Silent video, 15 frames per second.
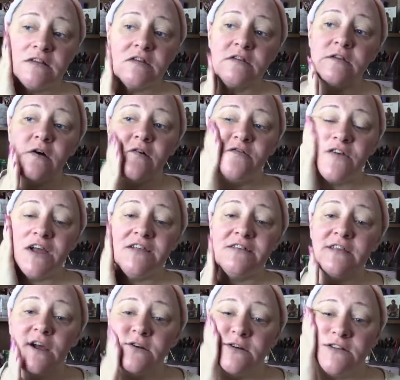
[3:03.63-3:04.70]
So if I
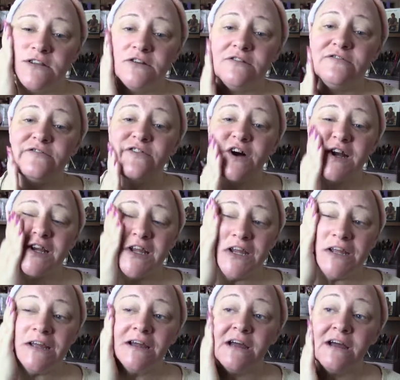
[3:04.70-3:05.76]
sound a little funny,